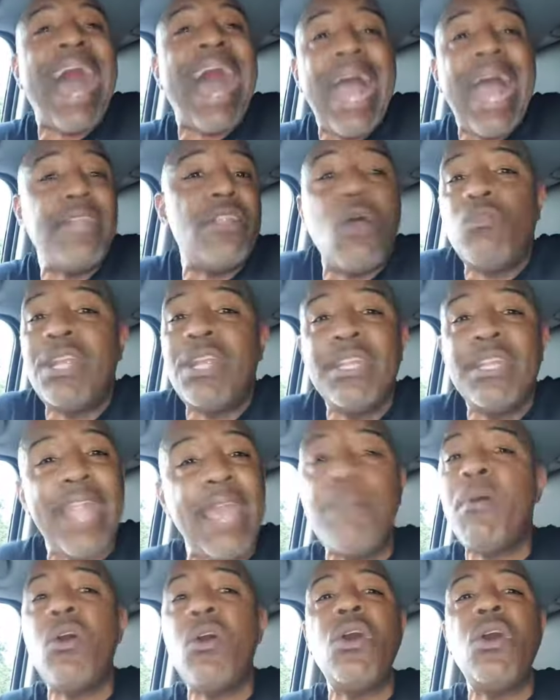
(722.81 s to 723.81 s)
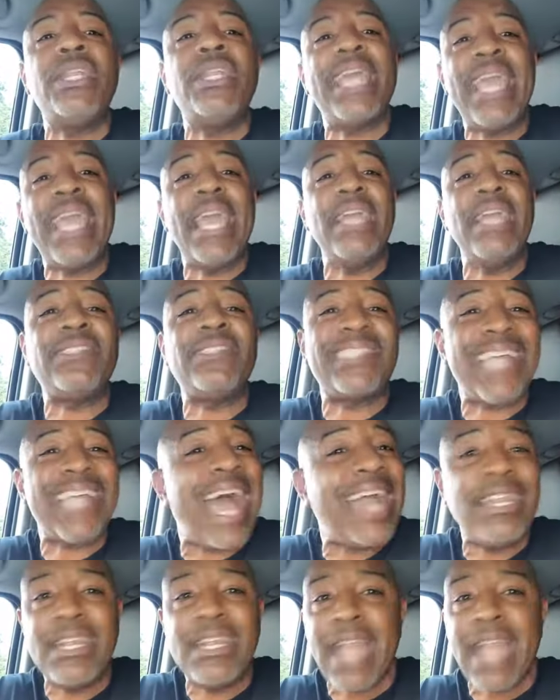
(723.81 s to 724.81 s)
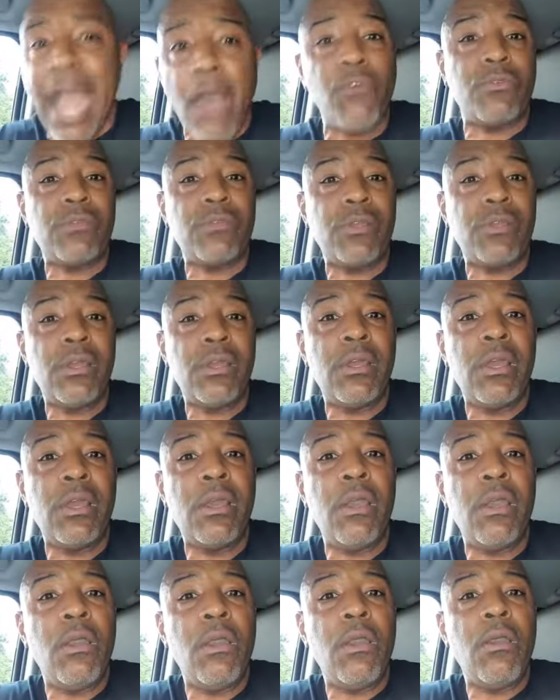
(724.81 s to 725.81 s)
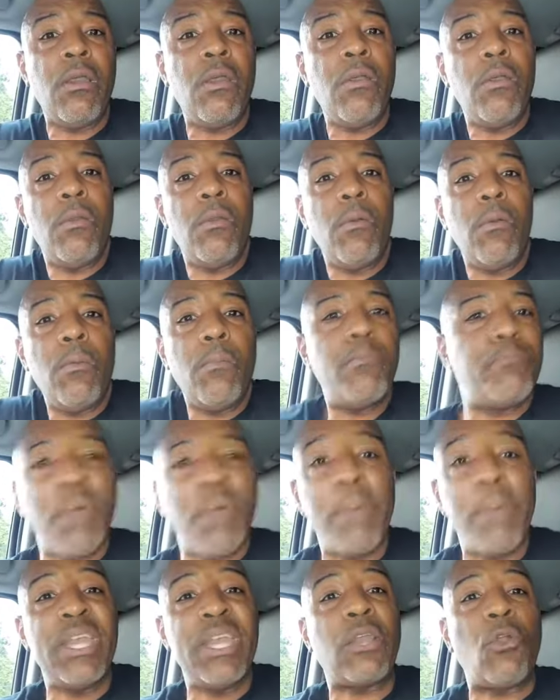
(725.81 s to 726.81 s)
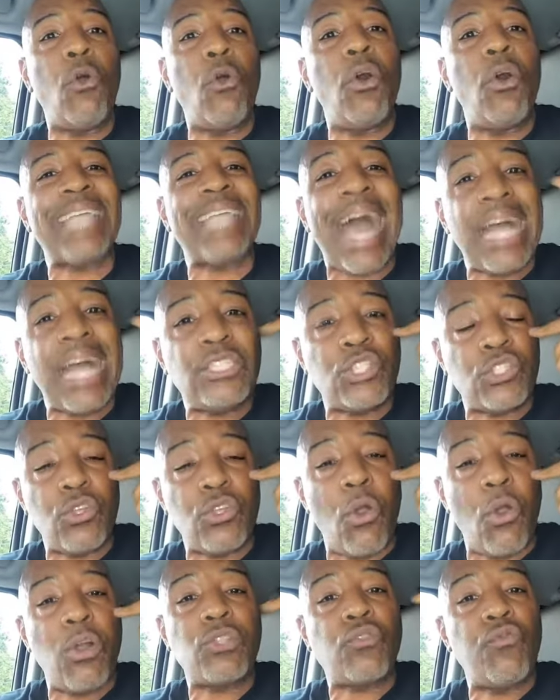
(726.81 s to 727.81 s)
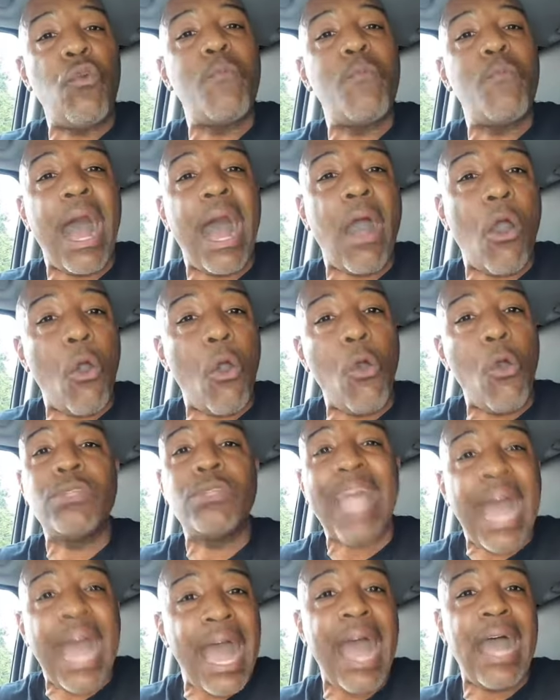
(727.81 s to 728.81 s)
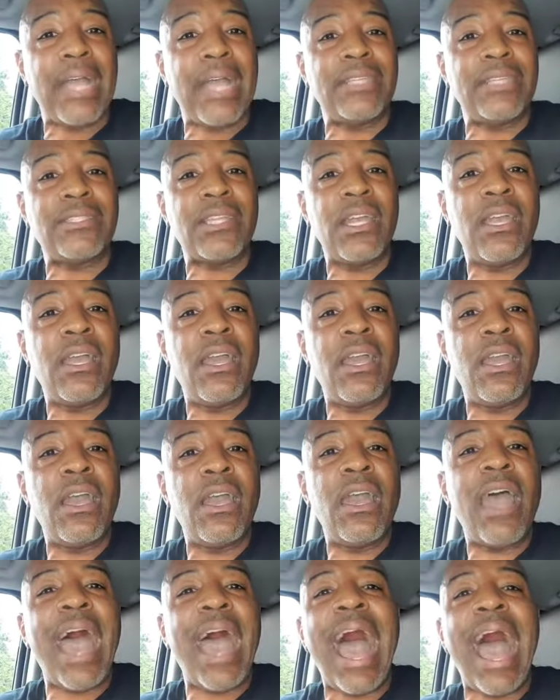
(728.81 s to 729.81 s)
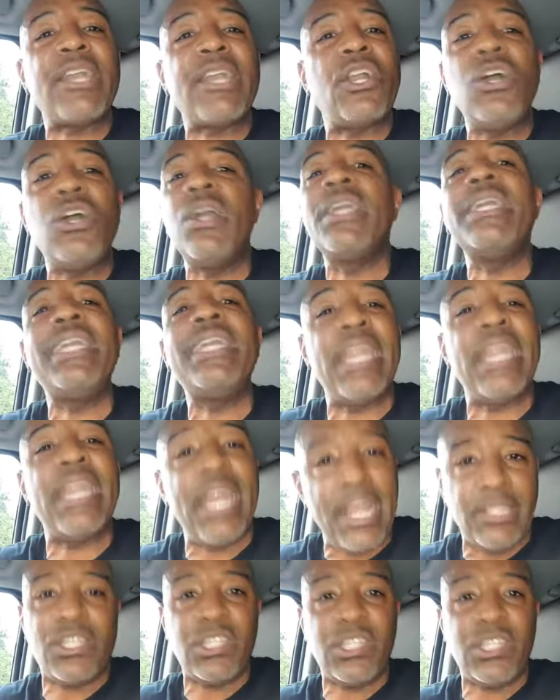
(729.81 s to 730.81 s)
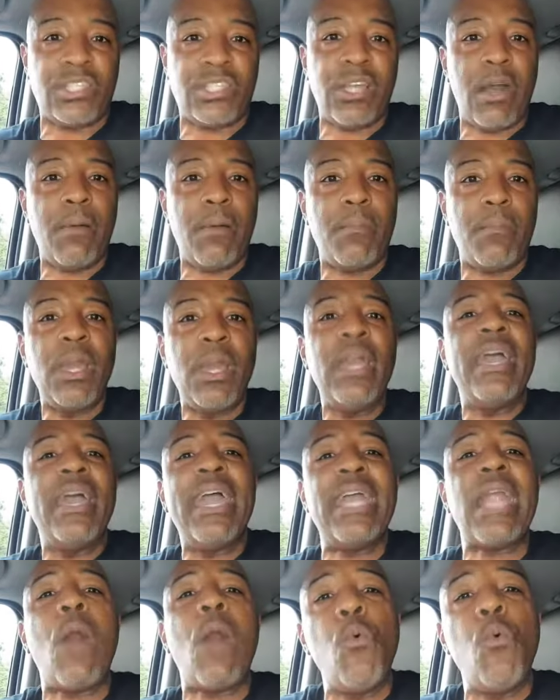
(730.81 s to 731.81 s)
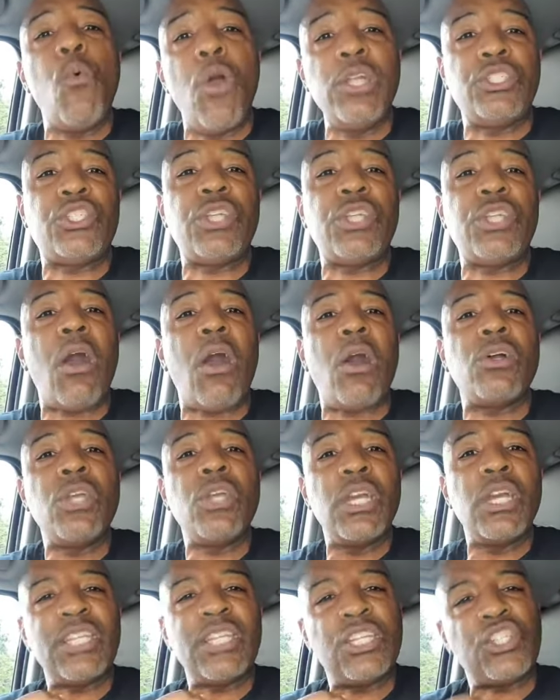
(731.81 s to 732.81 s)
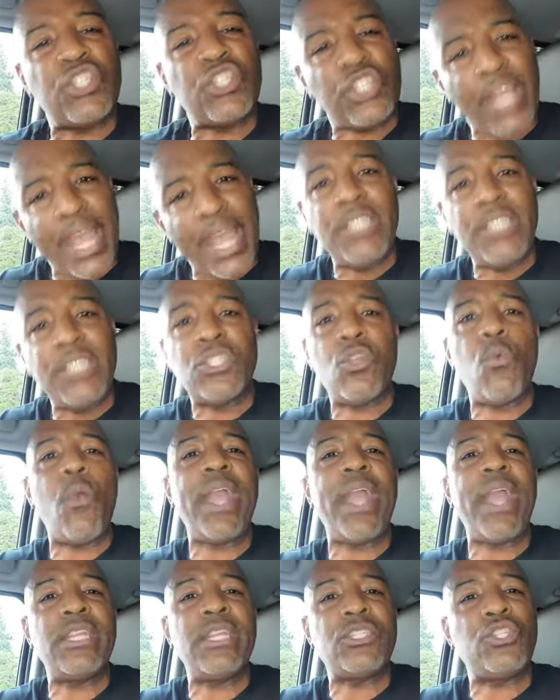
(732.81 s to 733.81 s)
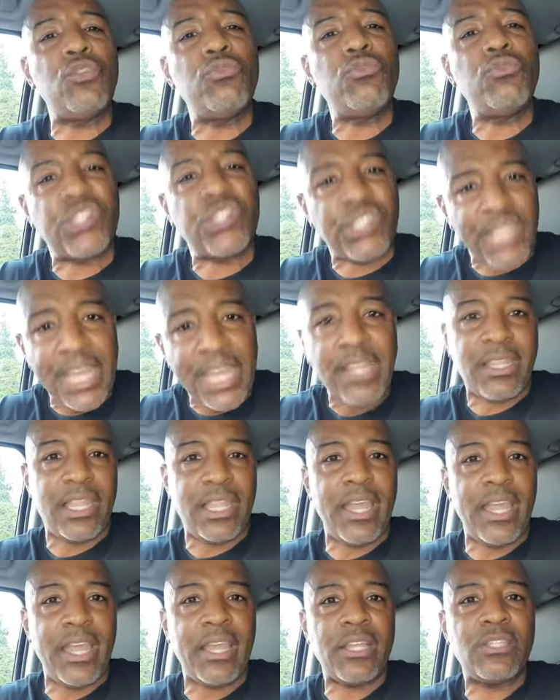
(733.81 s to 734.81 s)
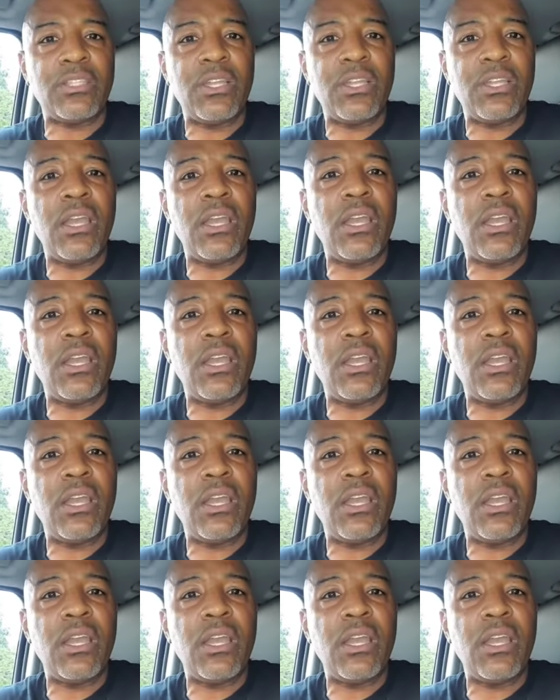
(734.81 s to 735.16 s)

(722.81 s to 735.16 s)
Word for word: I know the neighborhood inside and out. But because I saw it through my old eyes, I couldn't get into something. And I want y'all to change the way that you see things.